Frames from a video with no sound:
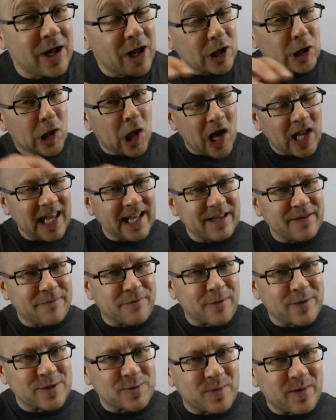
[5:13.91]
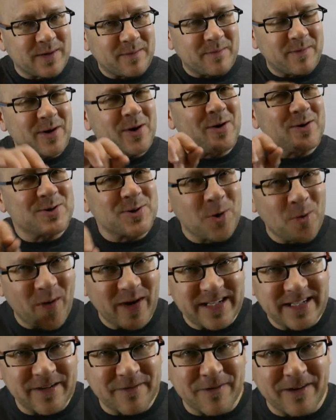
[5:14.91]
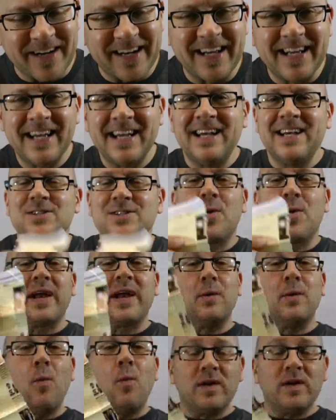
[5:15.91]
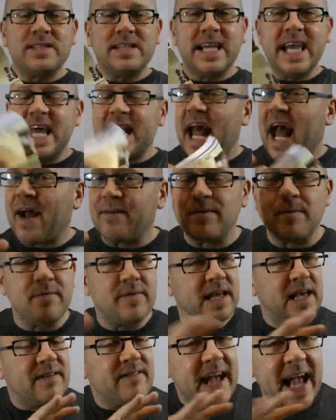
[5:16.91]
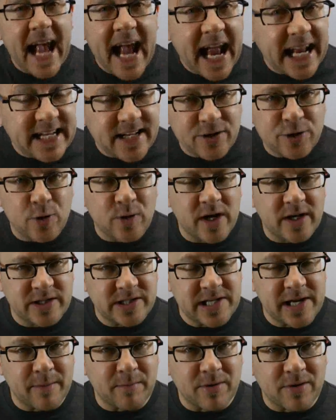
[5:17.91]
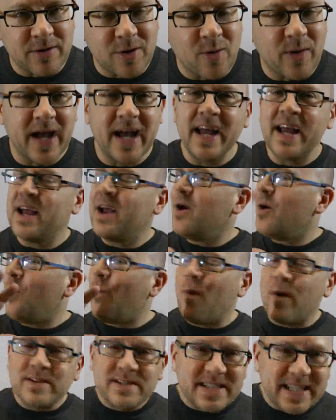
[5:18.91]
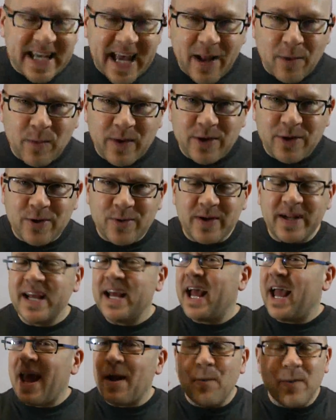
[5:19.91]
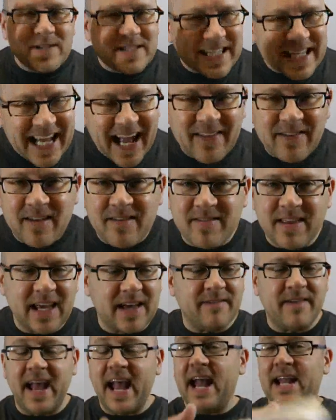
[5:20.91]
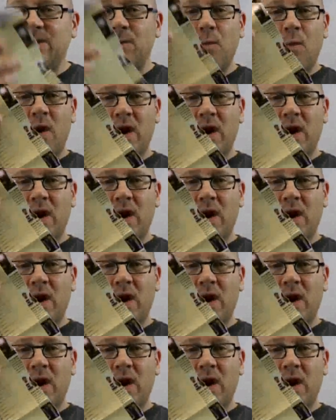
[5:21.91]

A lot like the first one, but also quite different. So I can once again have them think of any two-digit number, okay? Once again we do it, and once again they think of any